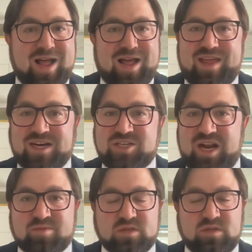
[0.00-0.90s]
that should
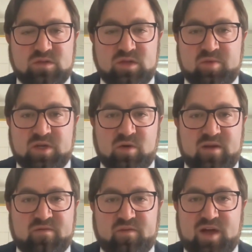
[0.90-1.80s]
absolutely be a red
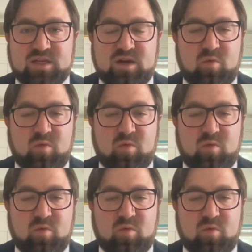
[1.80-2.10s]
flag,